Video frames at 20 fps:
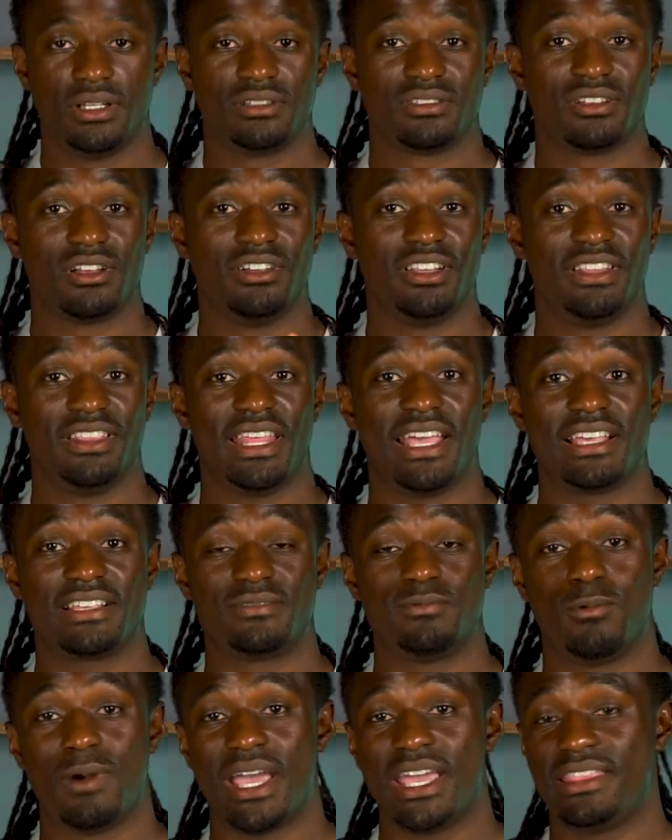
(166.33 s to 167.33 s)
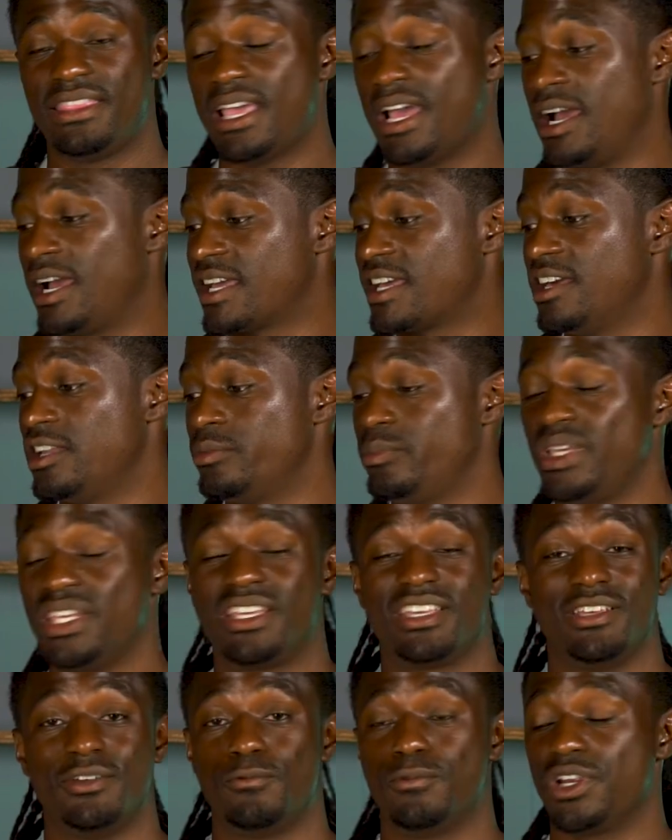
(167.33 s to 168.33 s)
So the next way that our economy
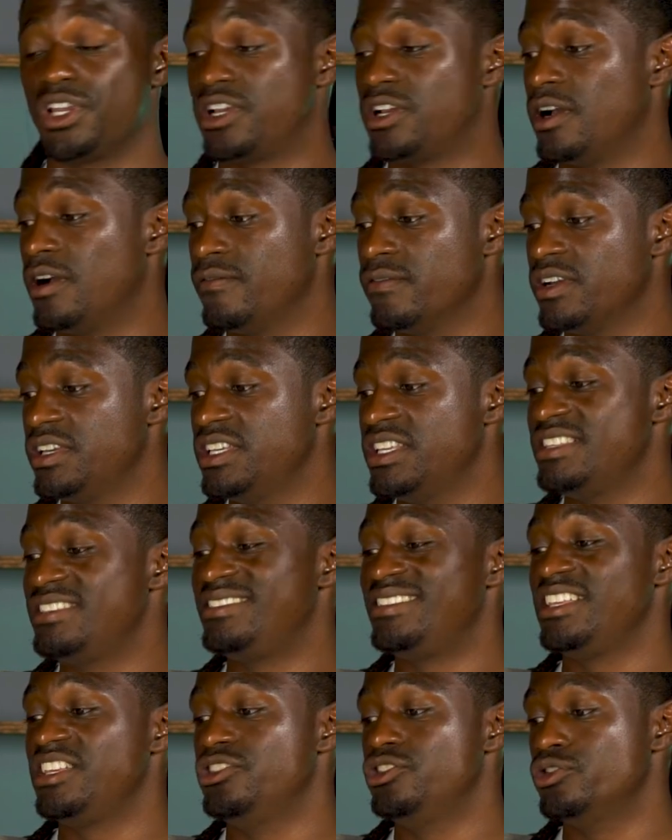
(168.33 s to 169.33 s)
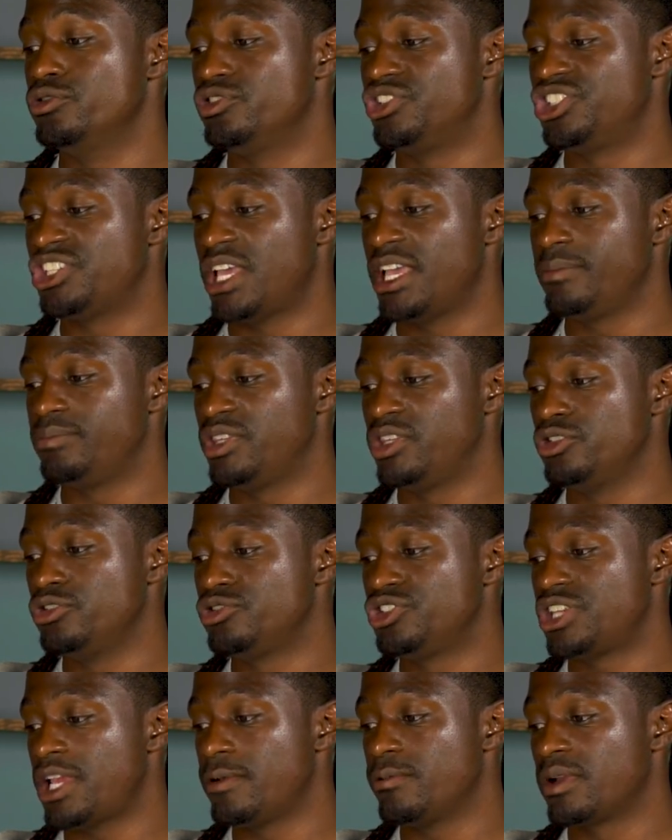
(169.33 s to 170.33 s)
can recover is the U shape. The U
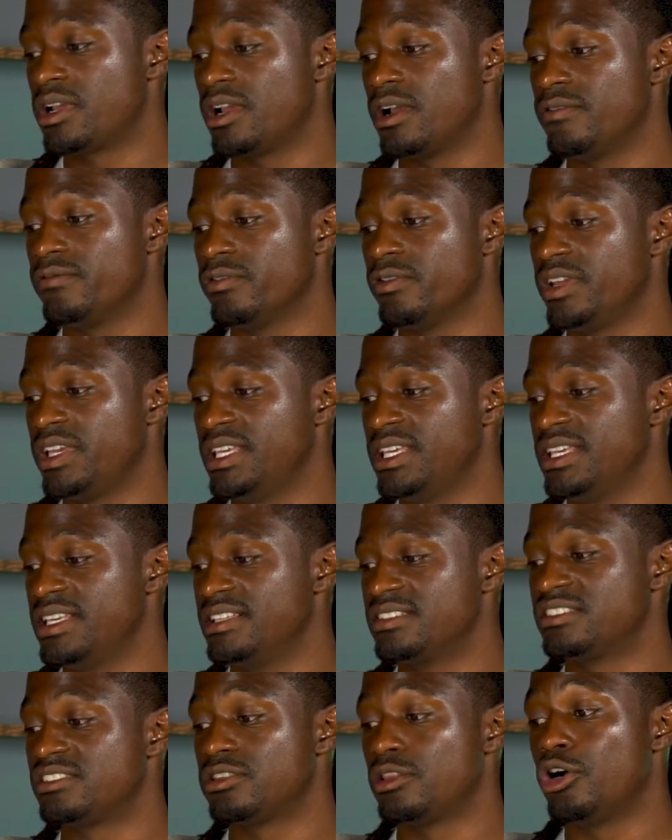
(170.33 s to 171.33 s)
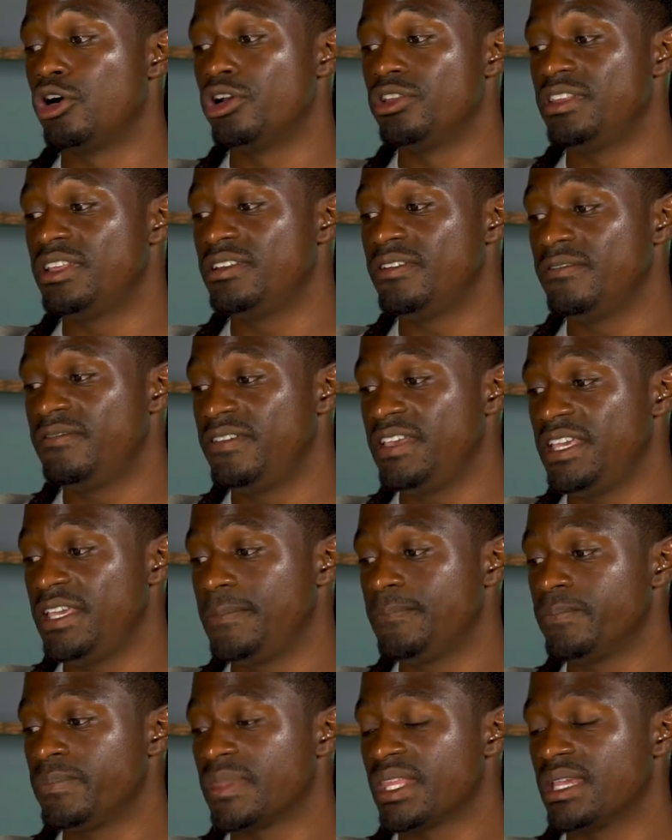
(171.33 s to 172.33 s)
shape recovery is slower than the
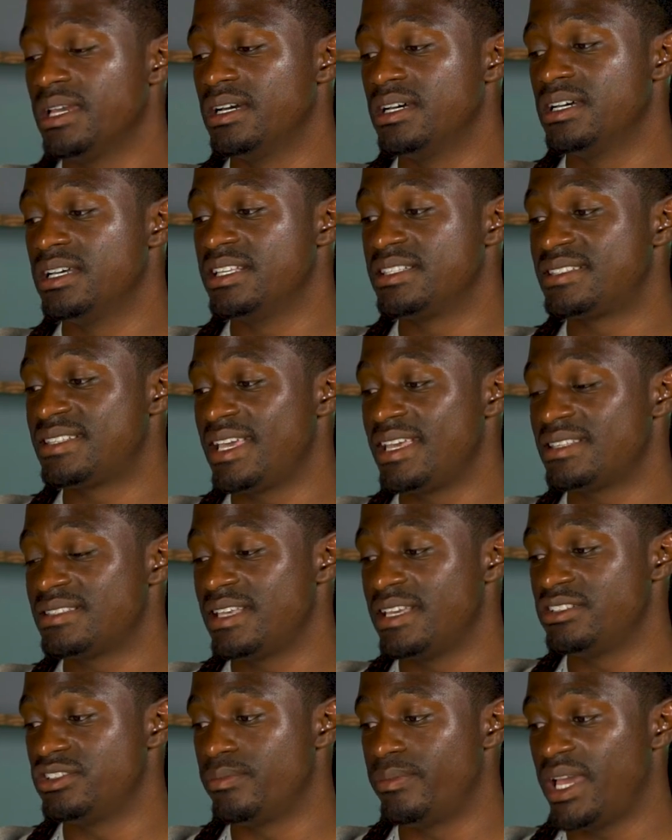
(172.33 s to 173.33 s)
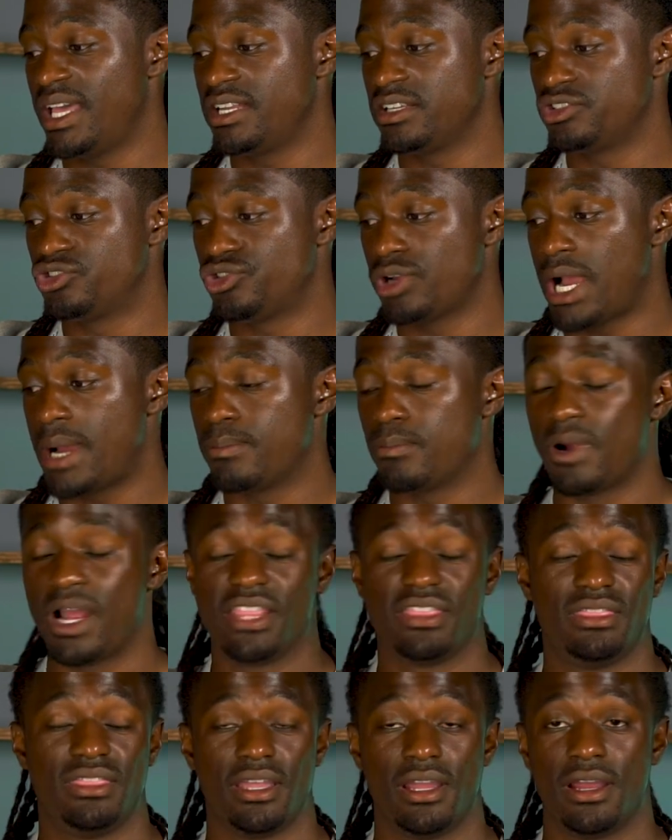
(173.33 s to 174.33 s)
V. Uh, it takes a dramatic drop
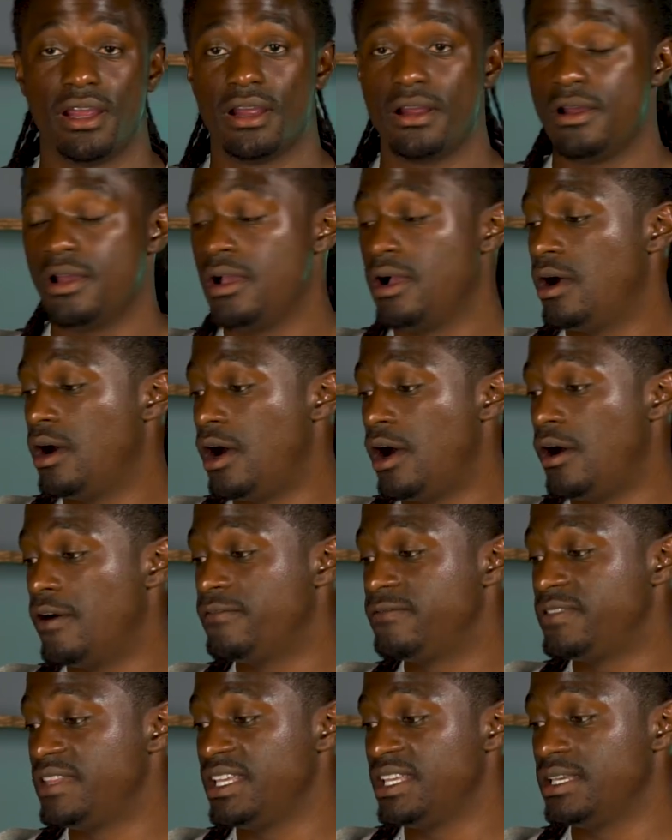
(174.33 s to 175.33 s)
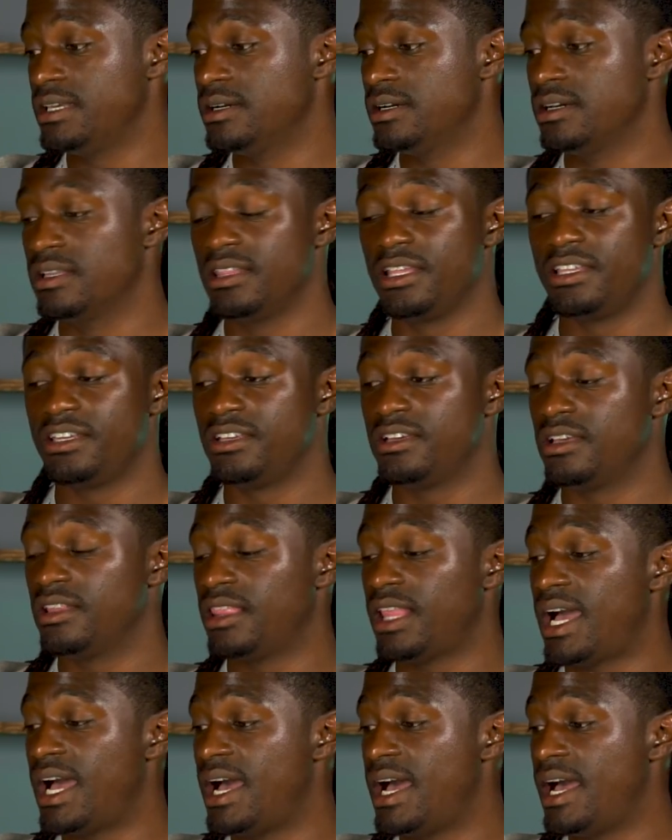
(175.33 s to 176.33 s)
right there off the uh, linear
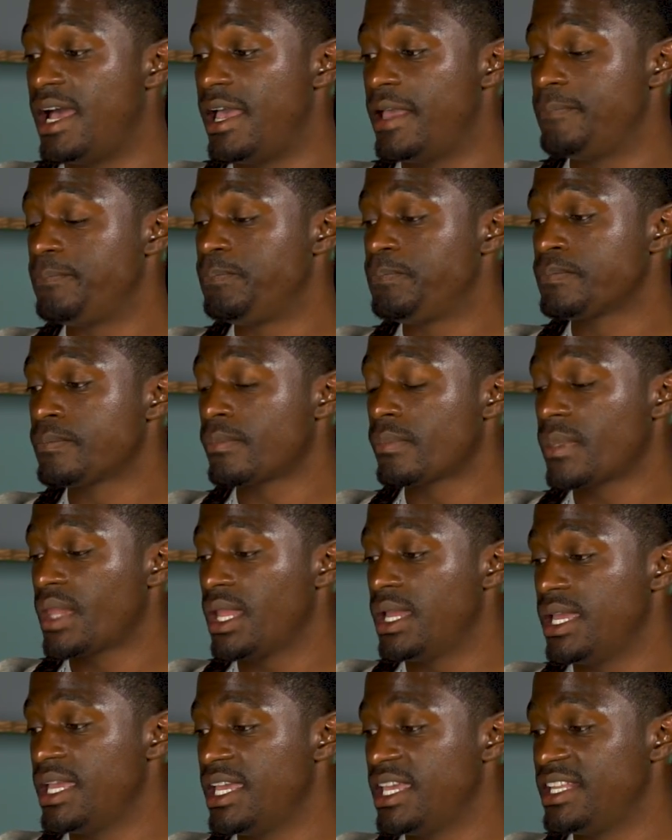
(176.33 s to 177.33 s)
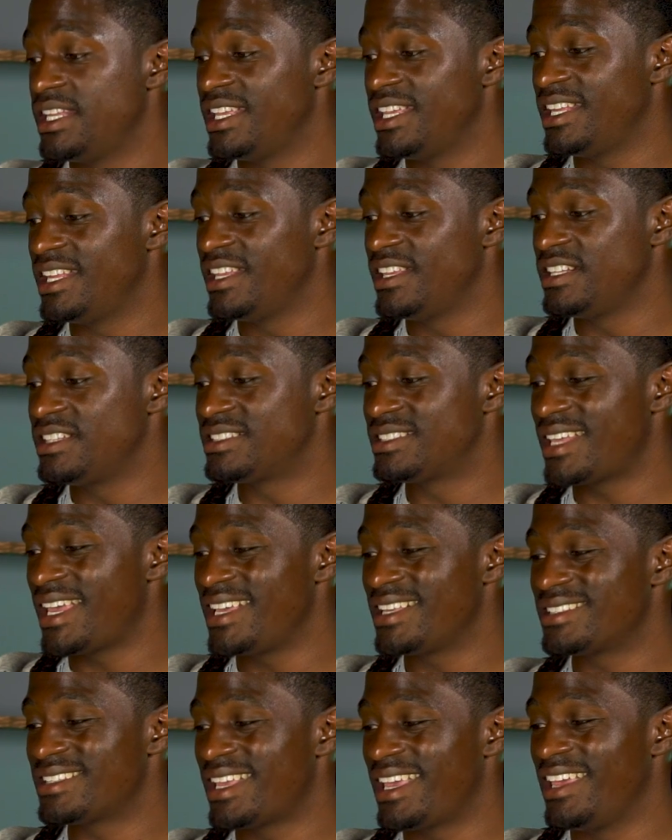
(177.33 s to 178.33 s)
line. And then it
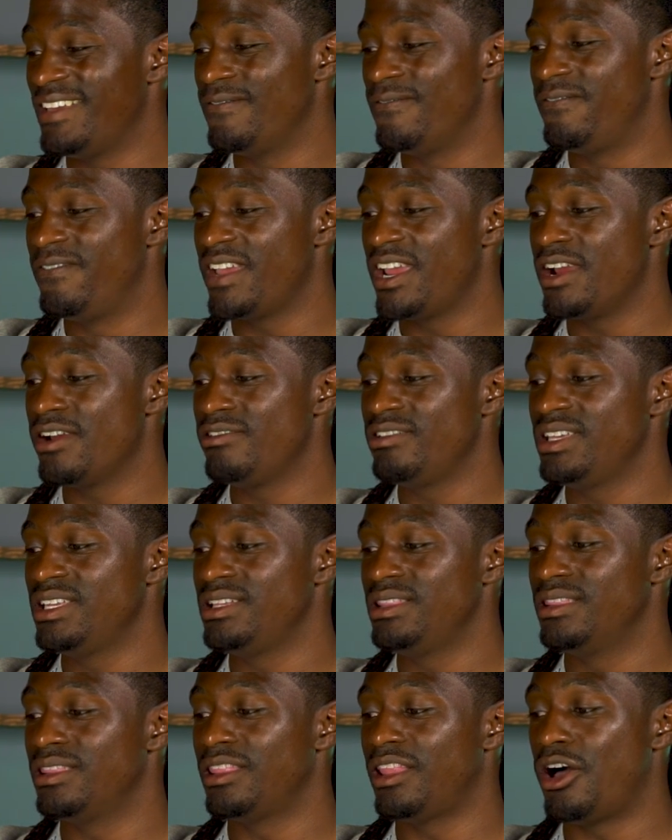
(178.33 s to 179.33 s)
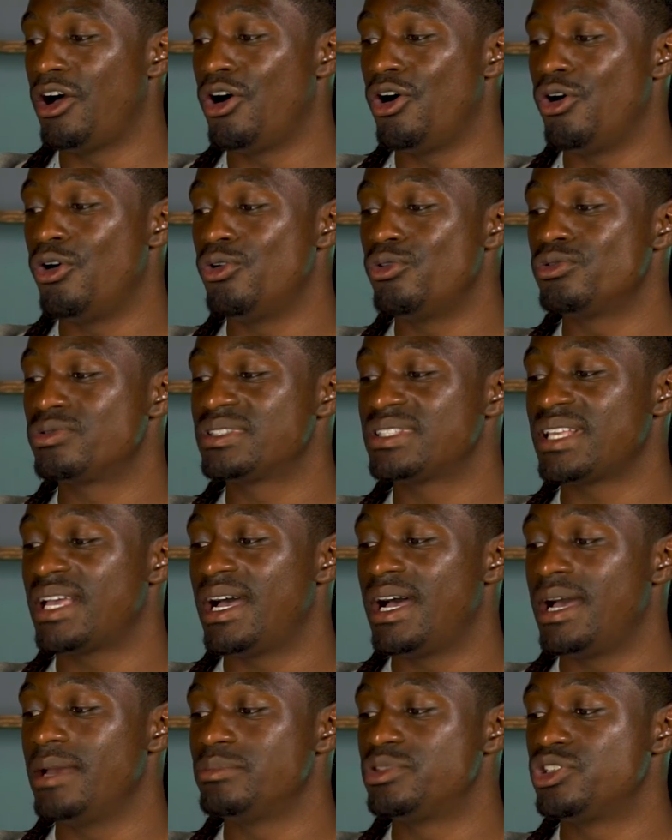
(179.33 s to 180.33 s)
takes a very long
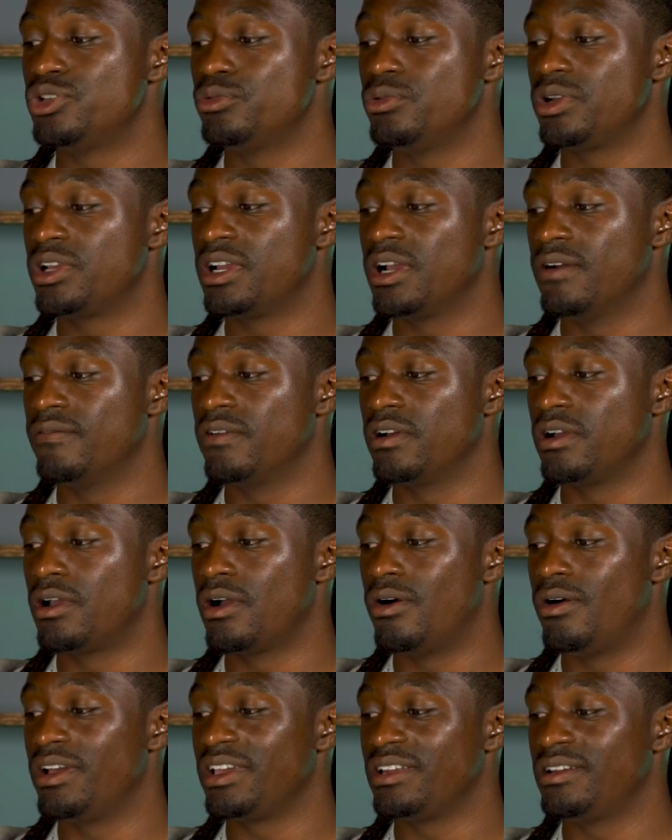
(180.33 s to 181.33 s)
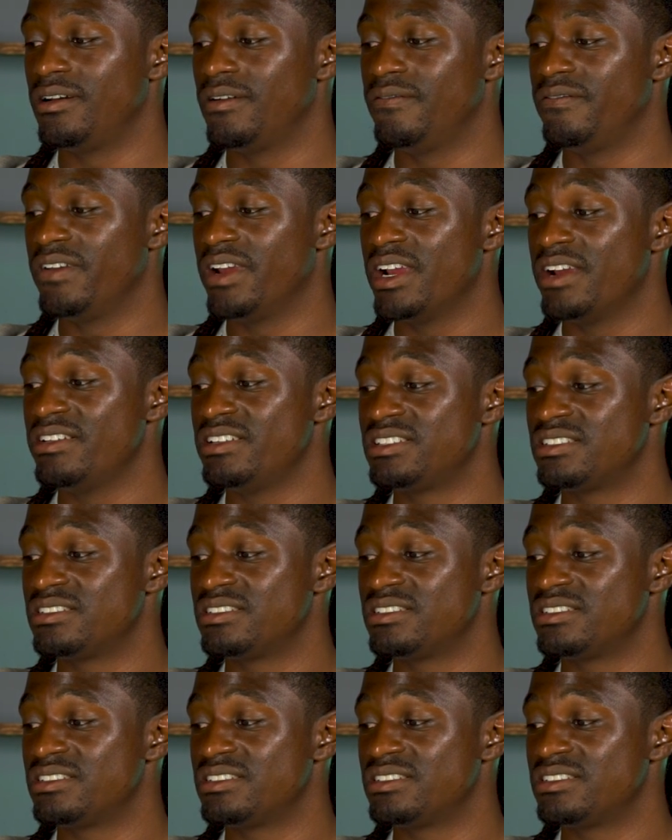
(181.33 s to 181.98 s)
time to recover, going up very